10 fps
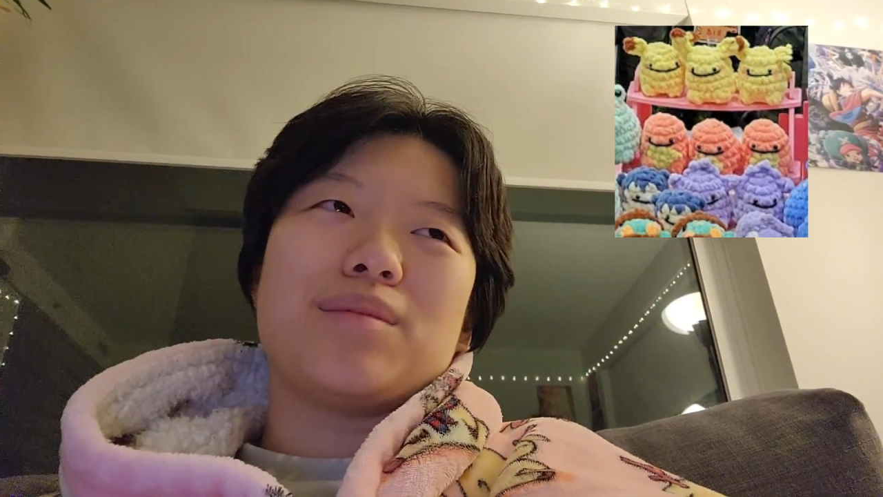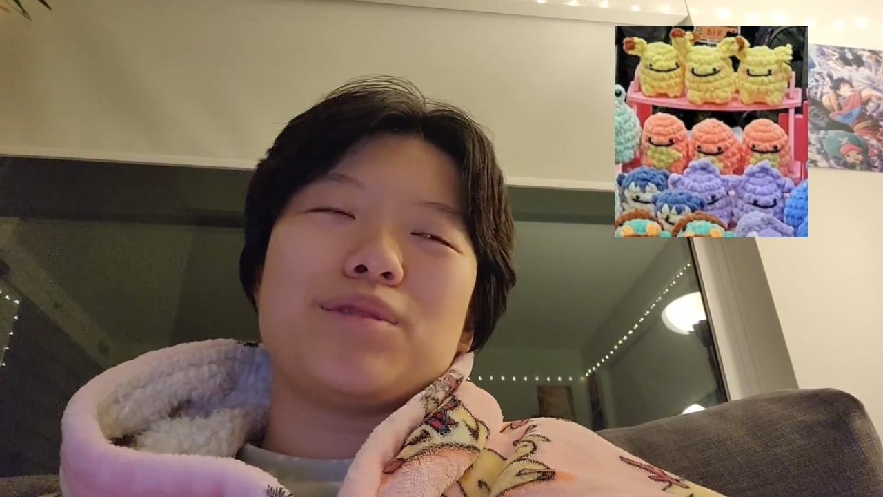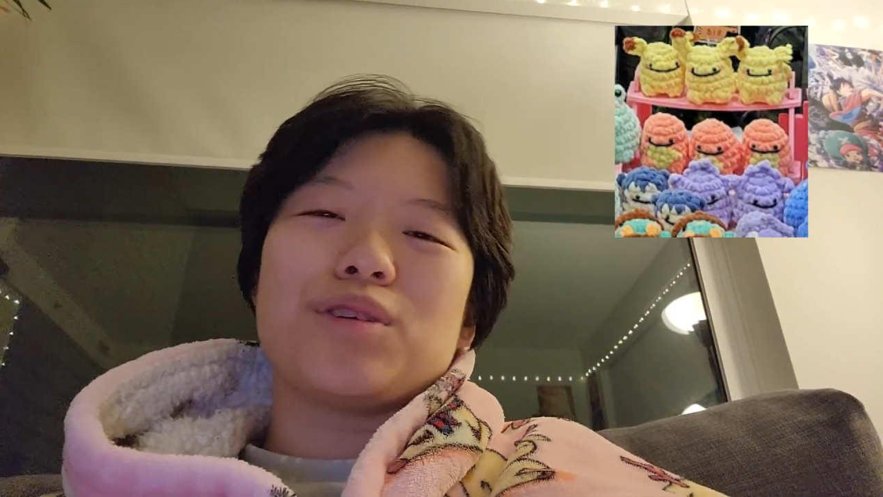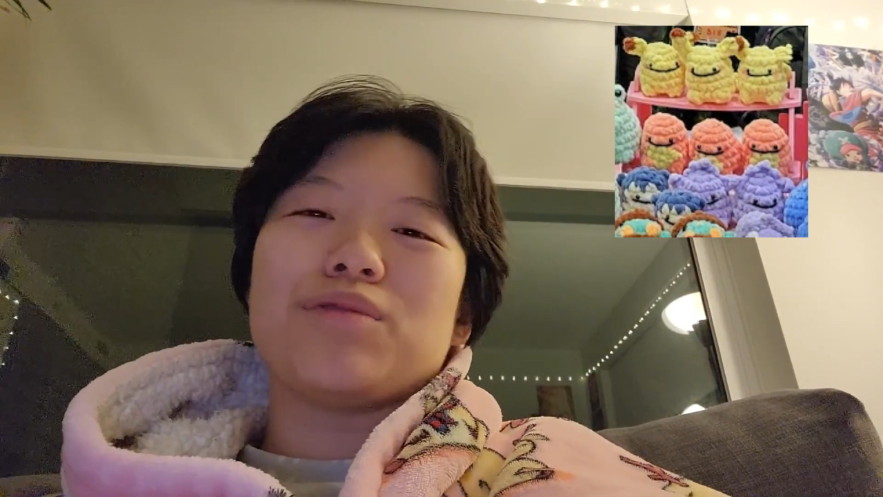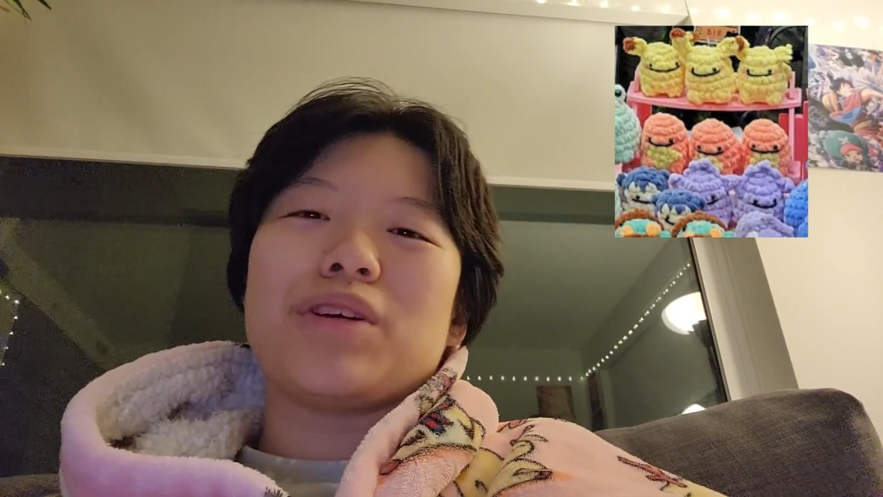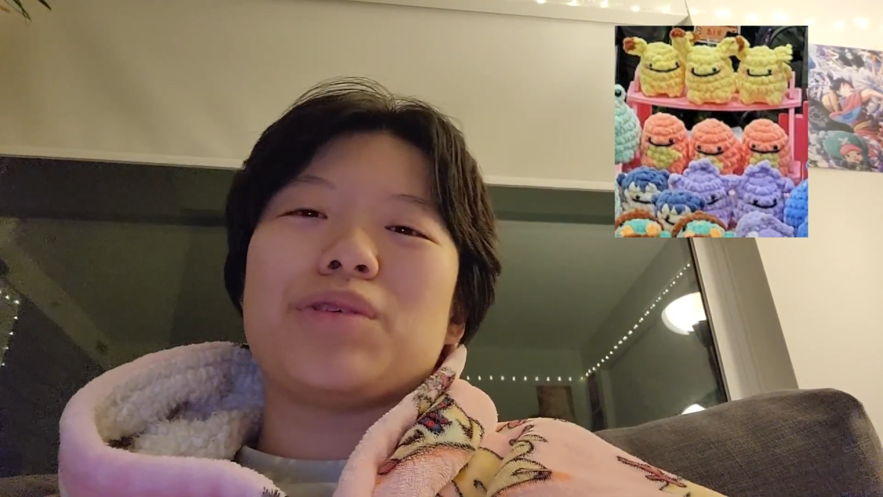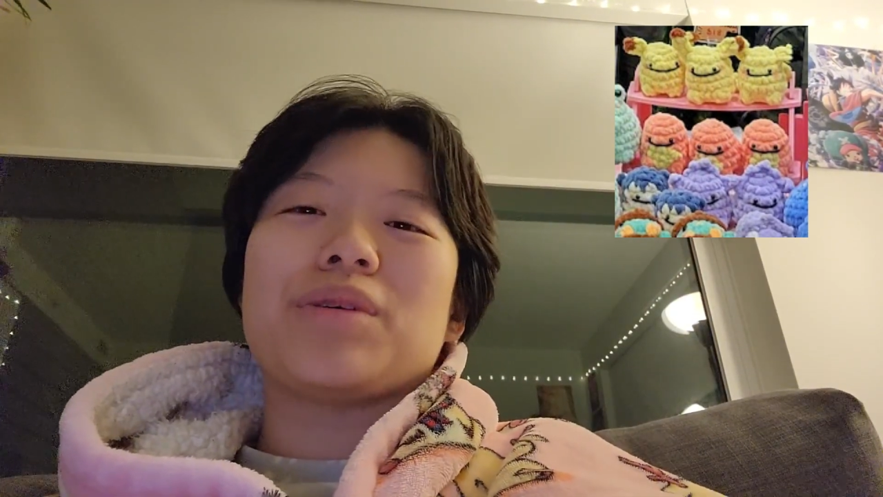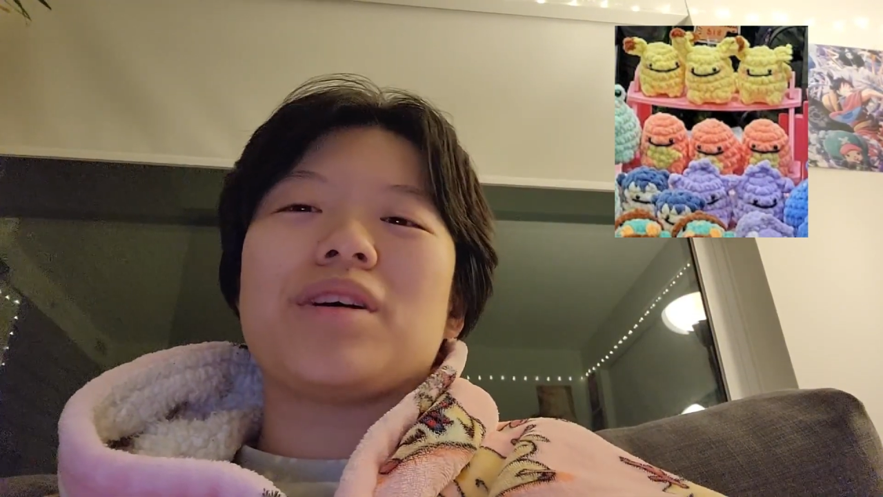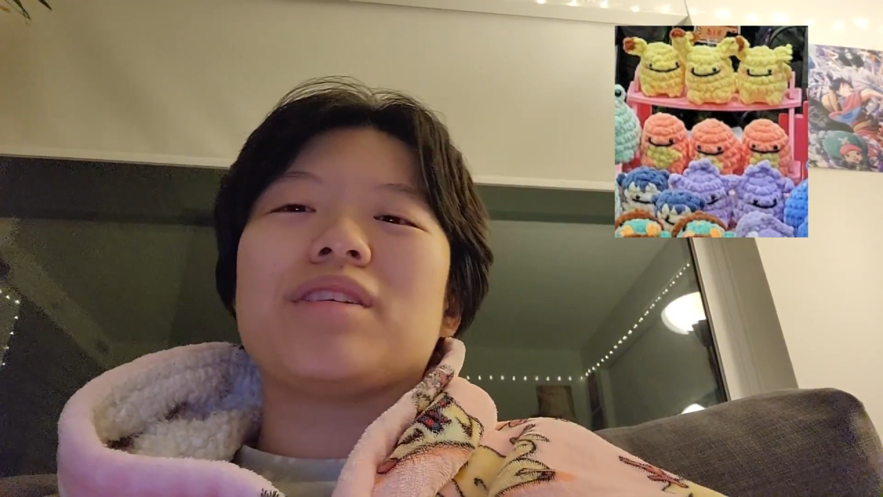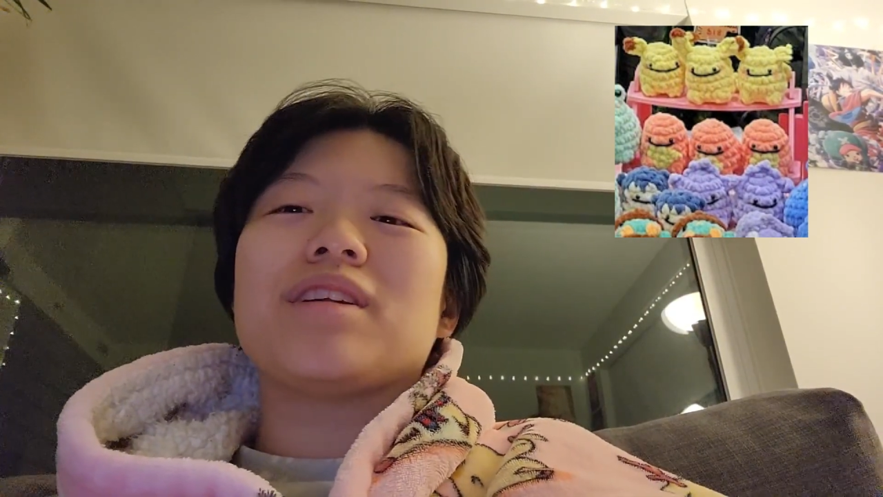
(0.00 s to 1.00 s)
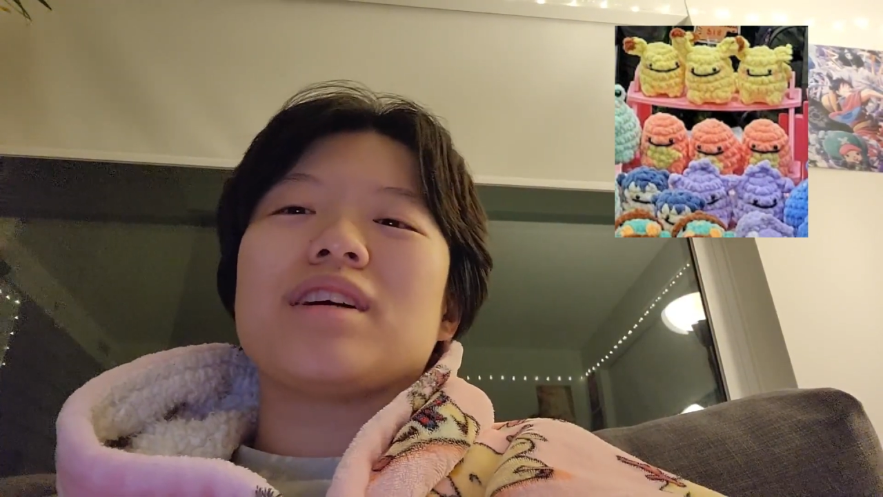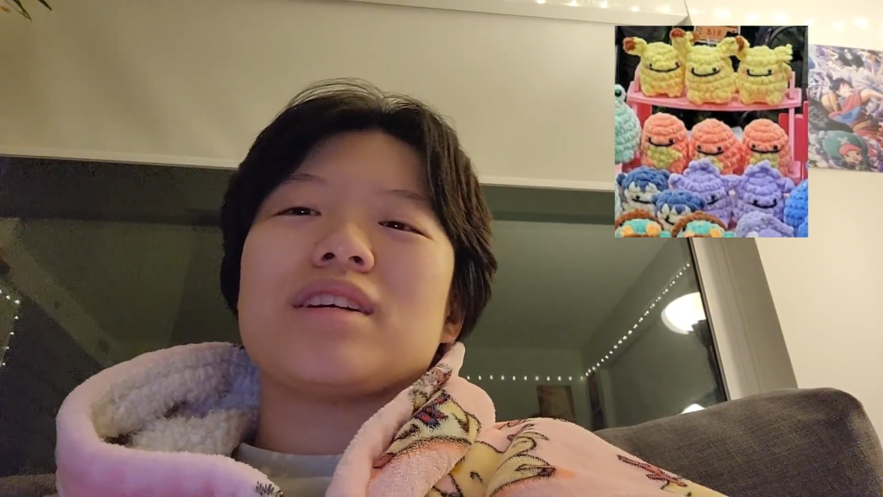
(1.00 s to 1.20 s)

sold very well.